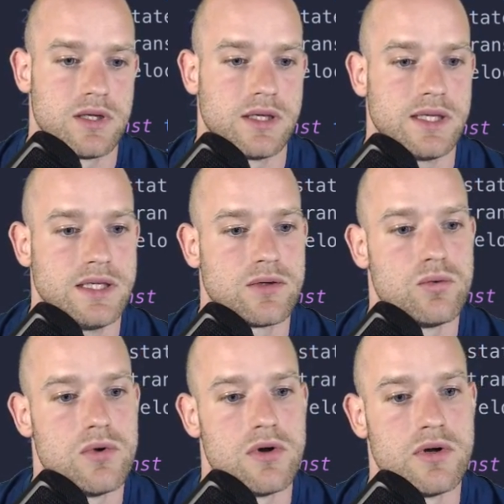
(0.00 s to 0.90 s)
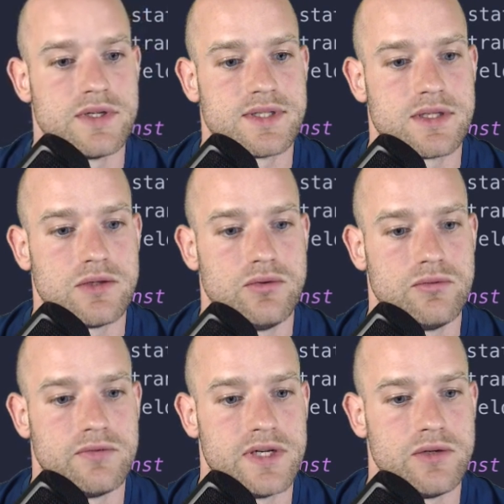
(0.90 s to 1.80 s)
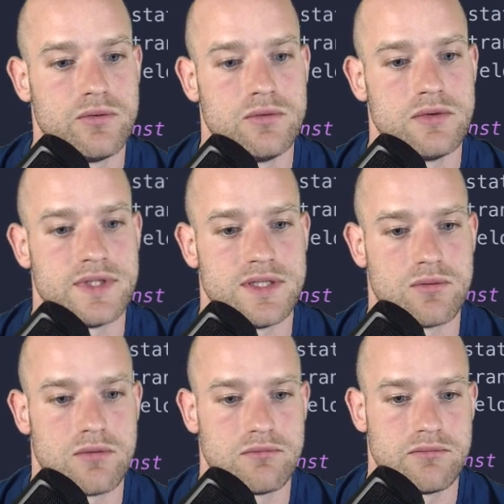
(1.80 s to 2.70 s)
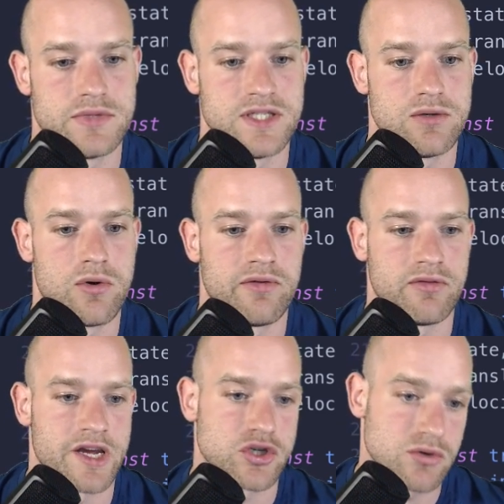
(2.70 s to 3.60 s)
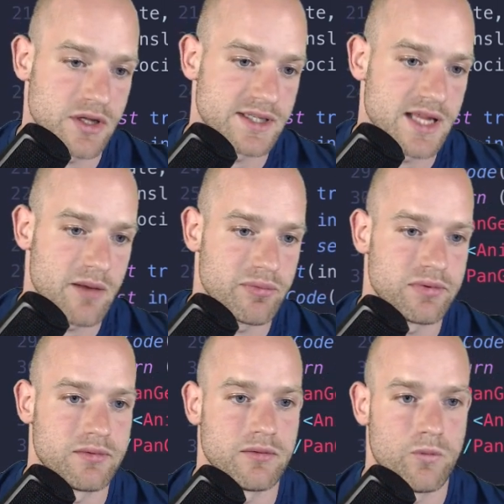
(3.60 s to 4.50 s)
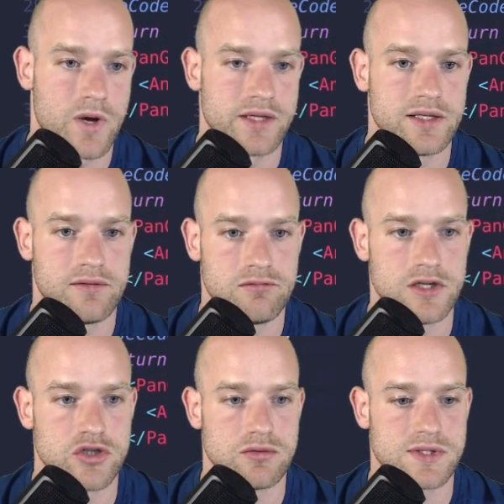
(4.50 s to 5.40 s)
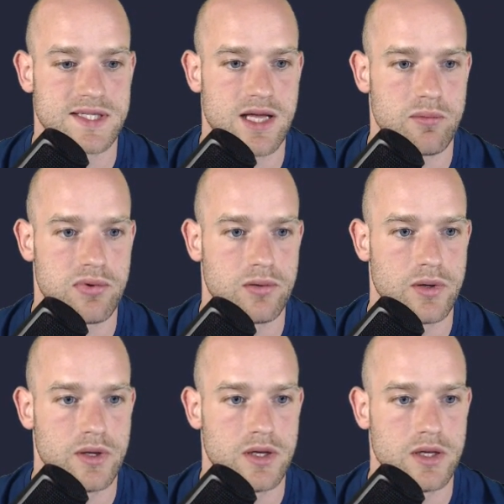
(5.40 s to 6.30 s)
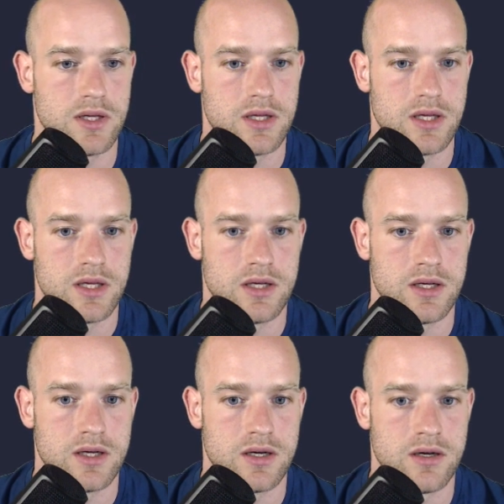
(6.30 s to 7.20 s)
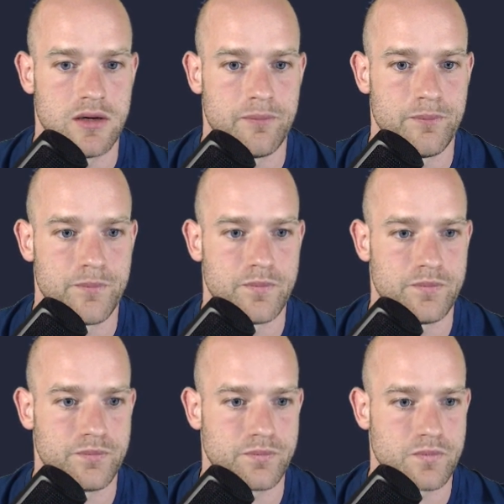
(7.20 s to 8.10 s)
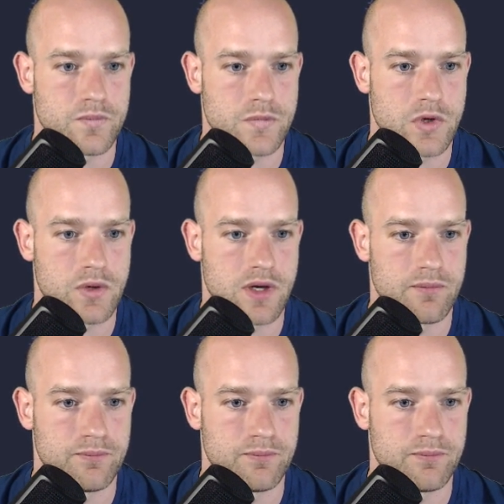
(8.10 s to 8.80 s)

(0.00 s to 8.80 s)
equals new value 0. 0 if we shouldn't snap, 1 if we should snap. Okay.